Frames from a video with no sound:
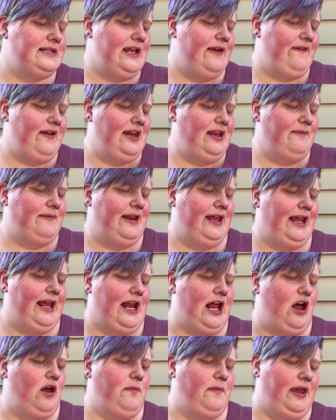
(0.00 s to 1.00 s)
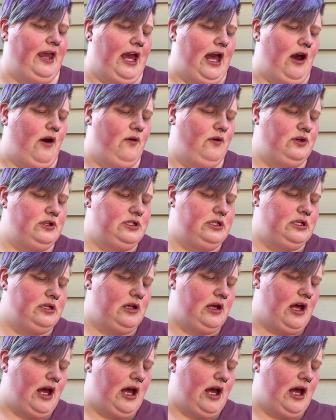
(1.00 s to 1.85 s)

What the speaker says: if anybody can help me out,